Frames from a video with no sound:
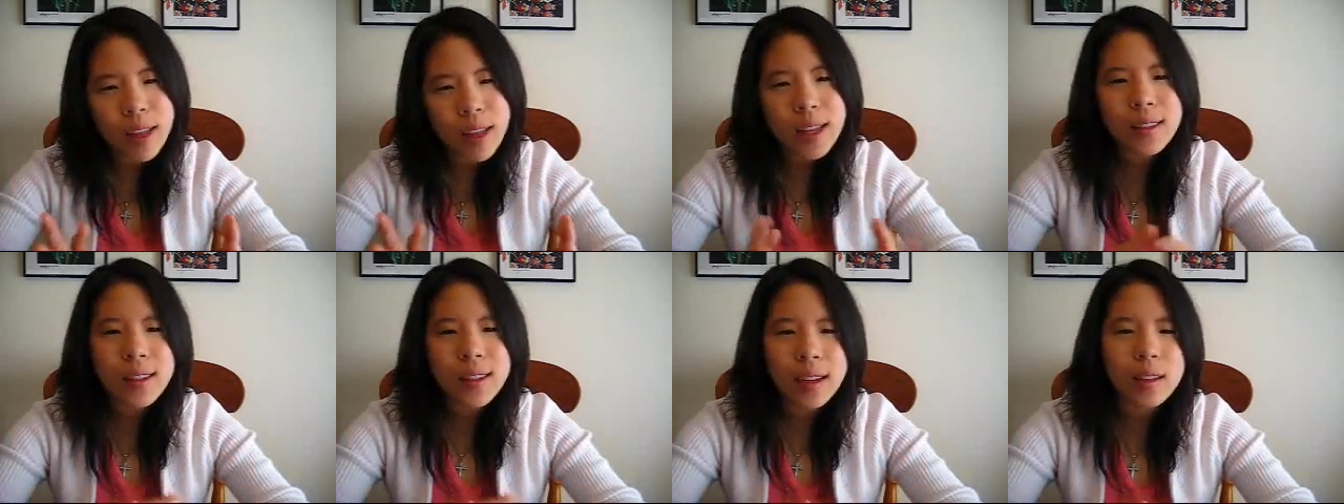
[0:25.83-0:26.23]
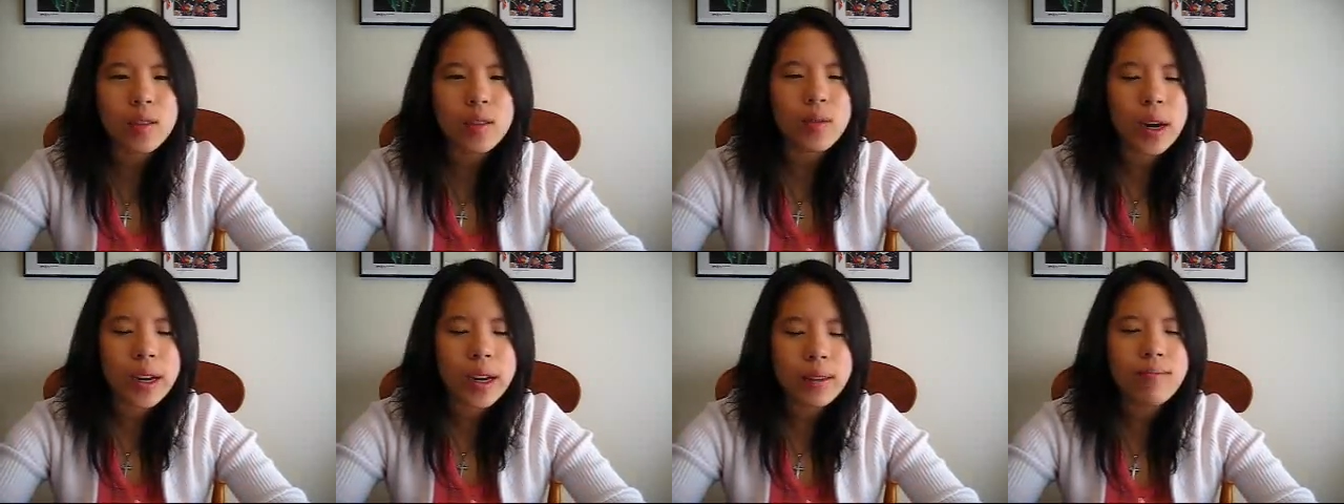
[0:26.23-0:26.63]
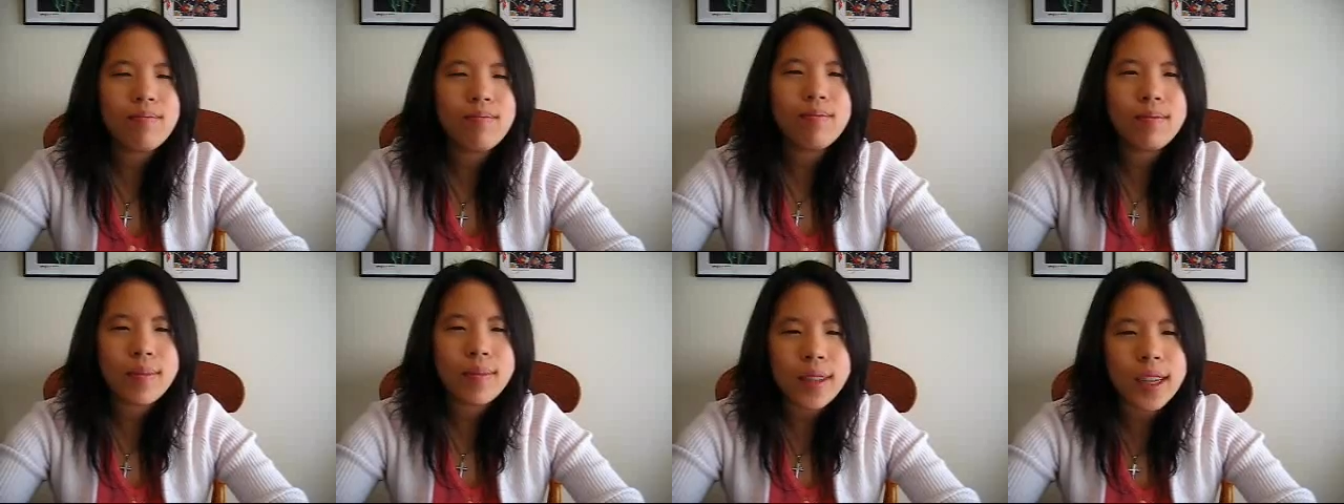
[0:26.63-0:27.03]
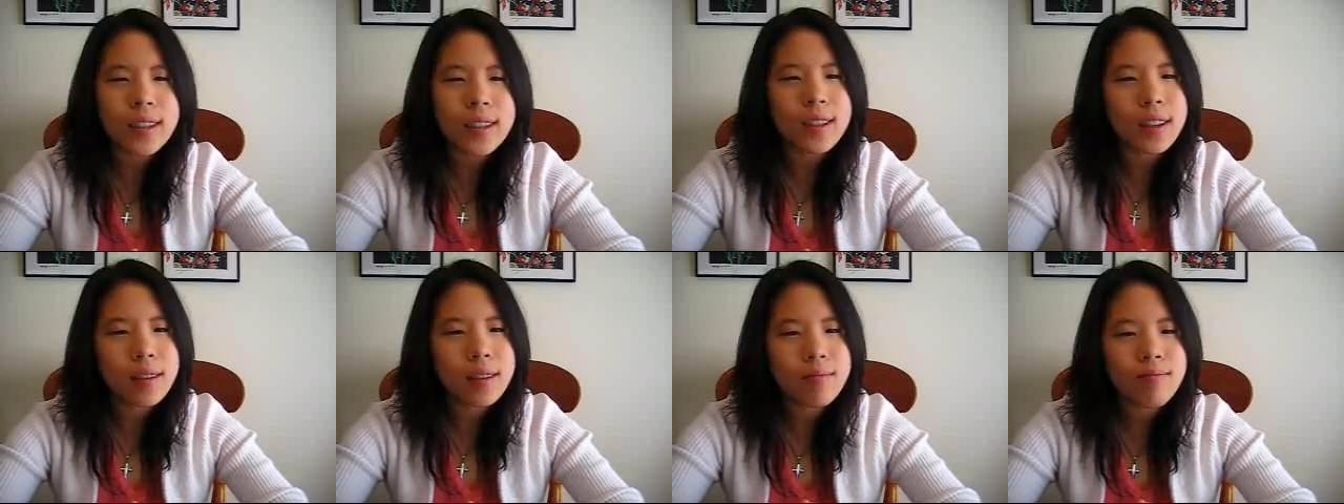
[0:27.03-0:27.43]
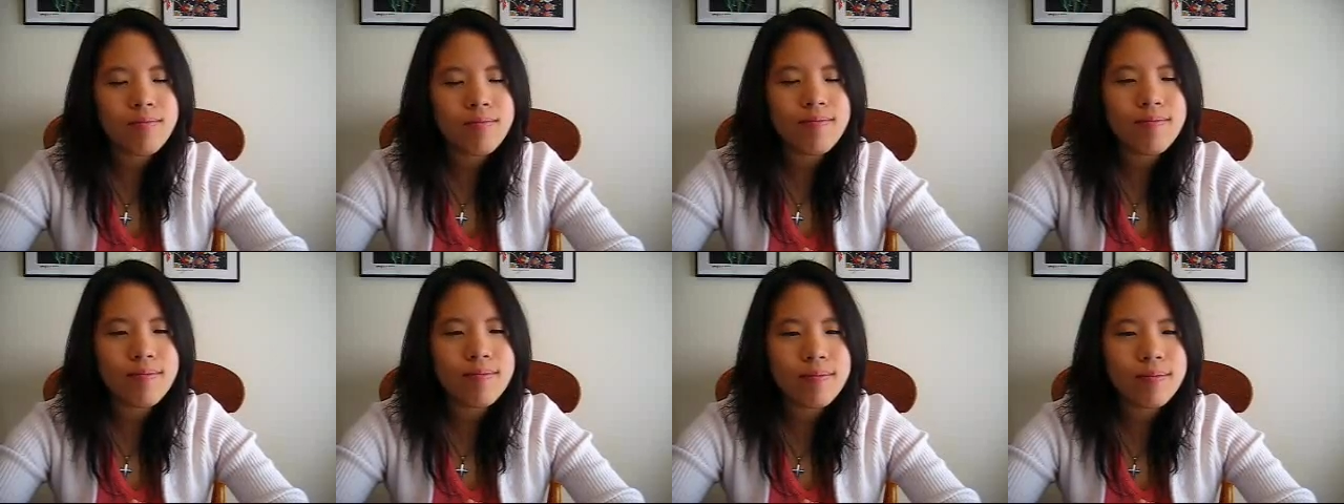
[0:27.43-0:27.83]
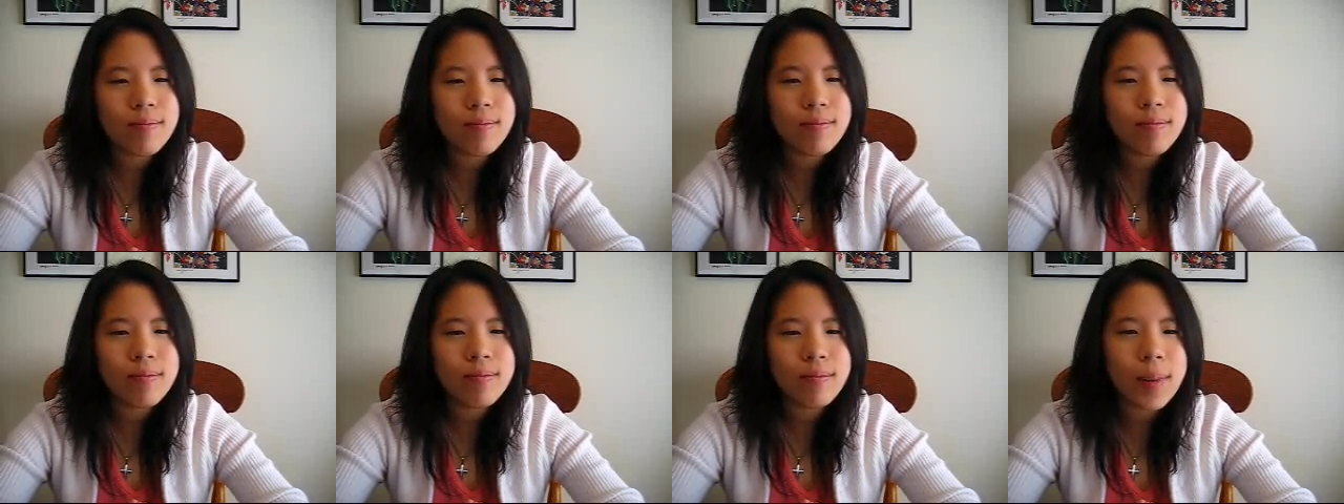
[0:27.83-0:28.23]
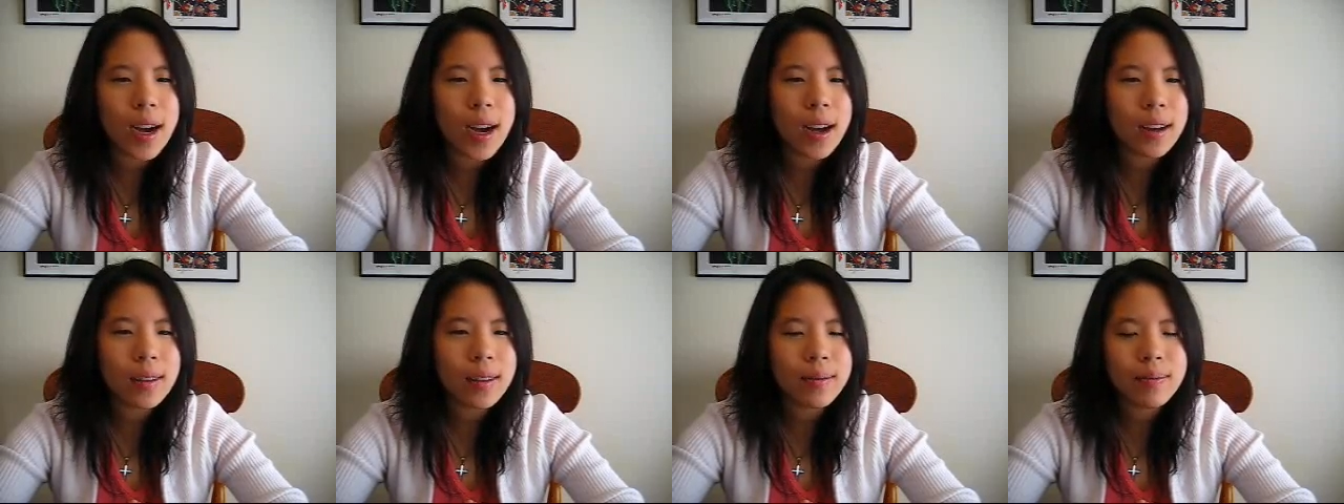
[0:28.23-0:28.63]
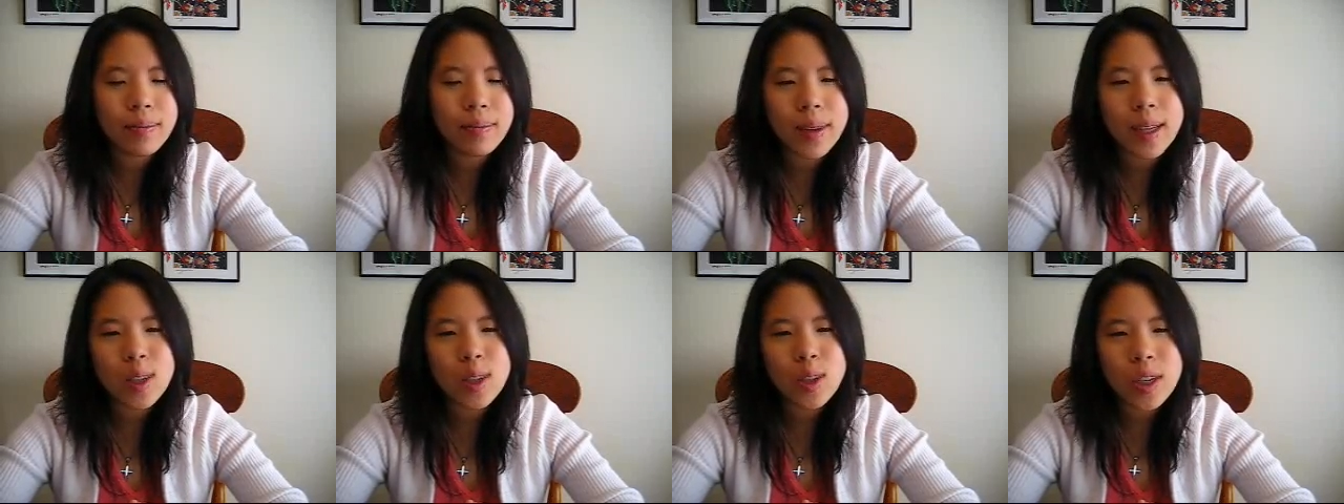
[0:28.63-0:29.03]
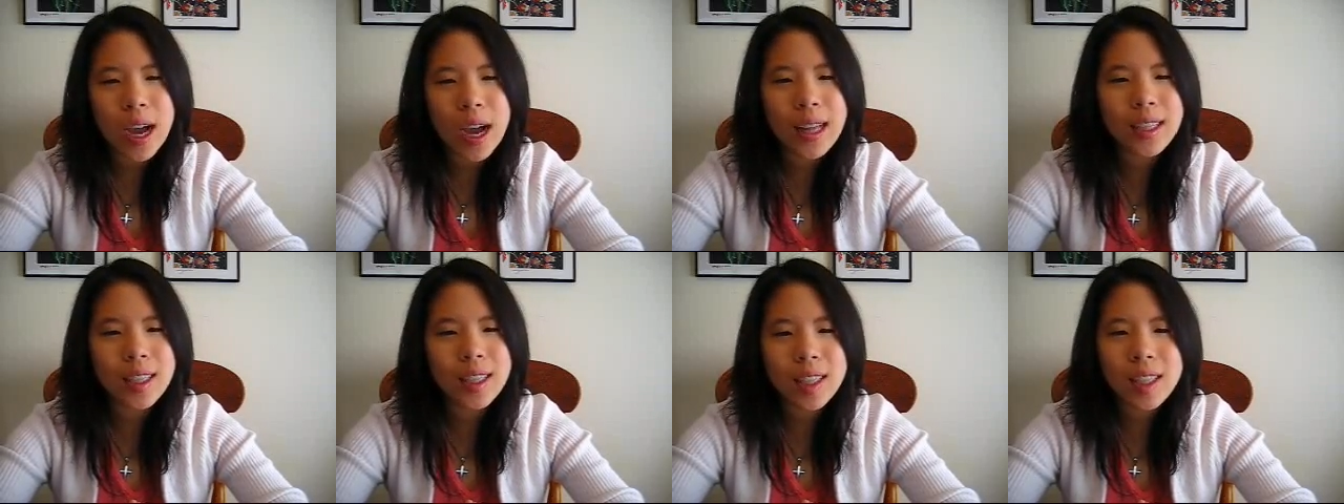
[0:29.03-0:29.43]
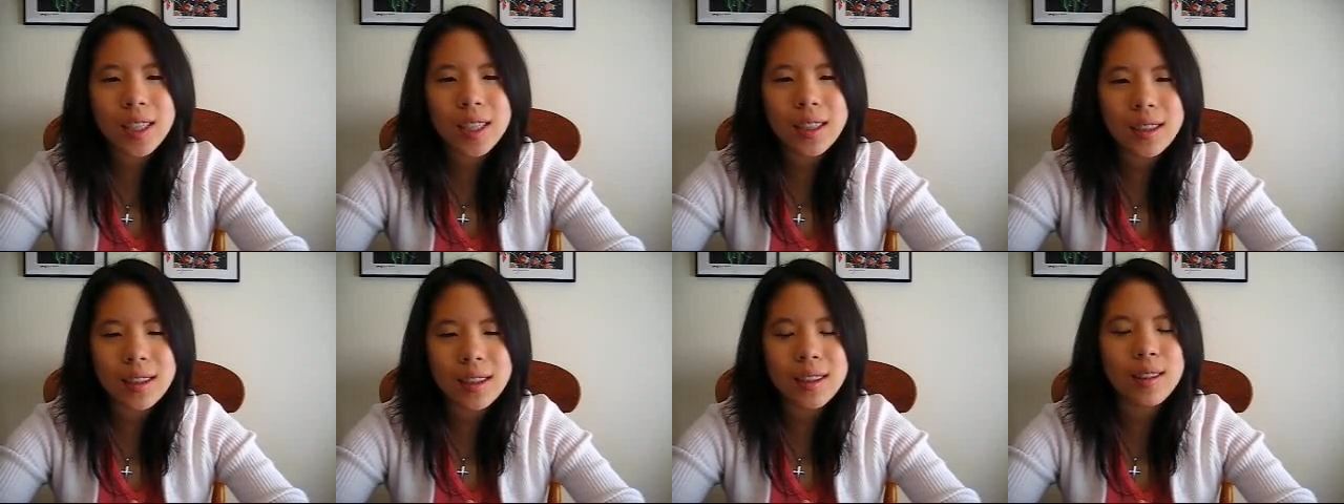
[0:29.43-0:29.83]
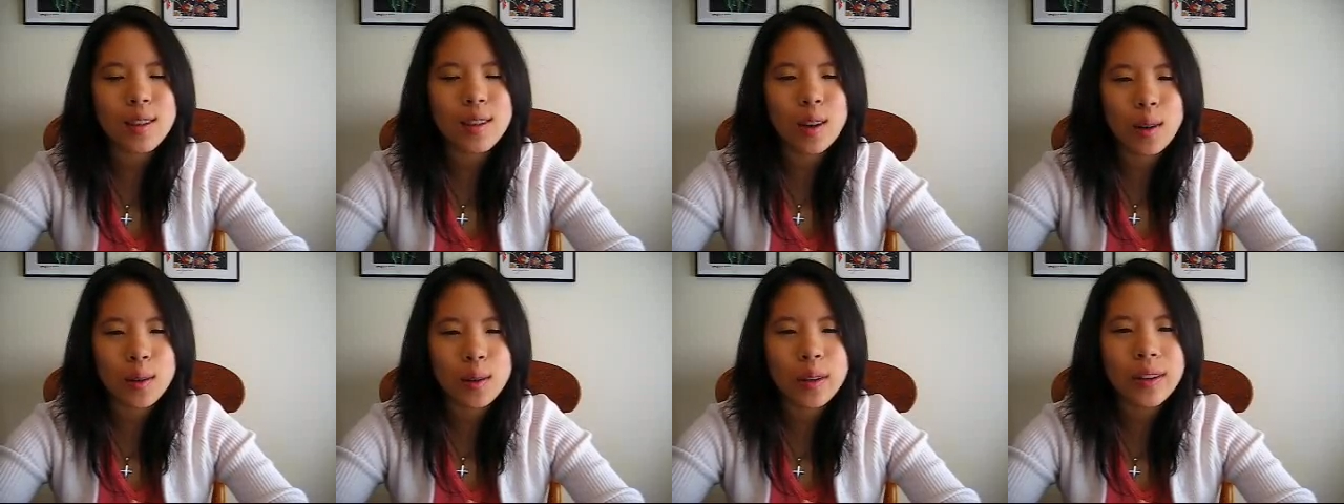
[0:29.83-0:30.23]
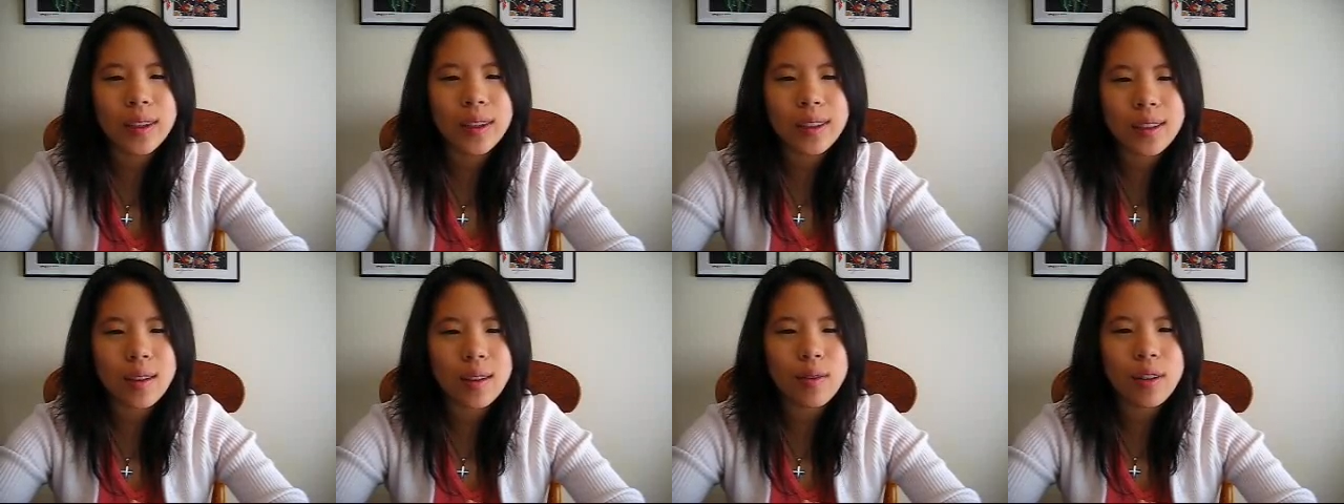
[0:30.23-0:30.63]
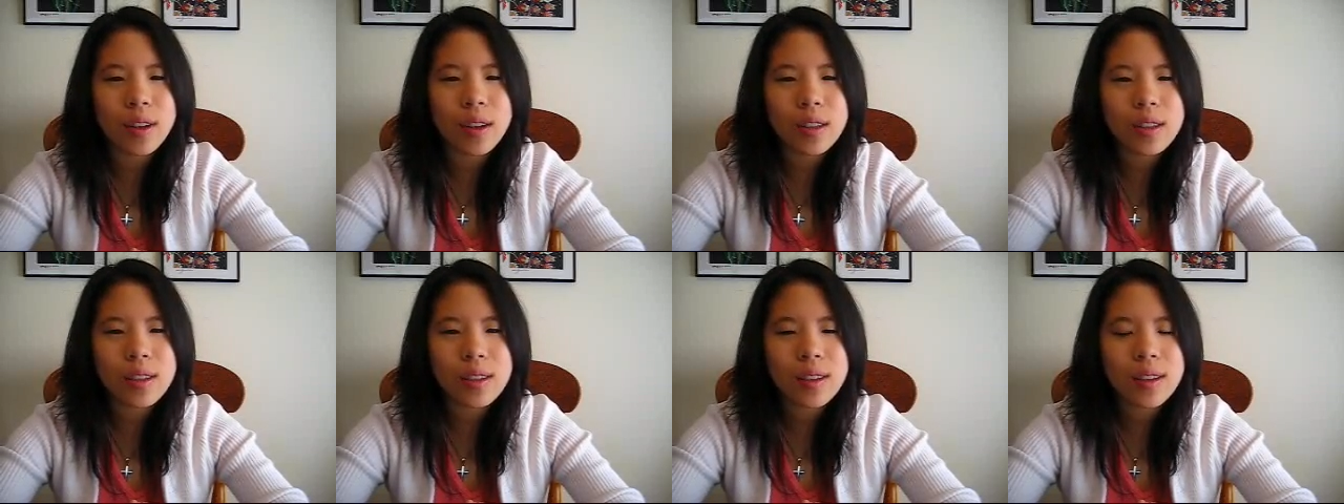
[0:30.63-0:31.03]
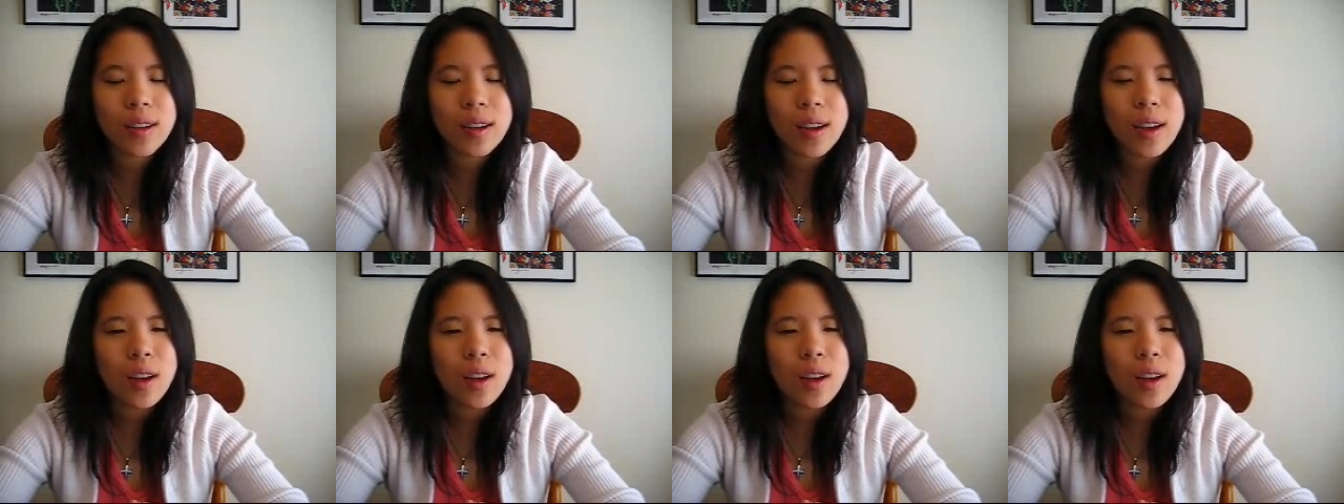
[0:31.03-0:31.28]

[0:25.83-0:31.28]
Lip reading: That sounds right, doesn't it? Well, my strategy is totally different.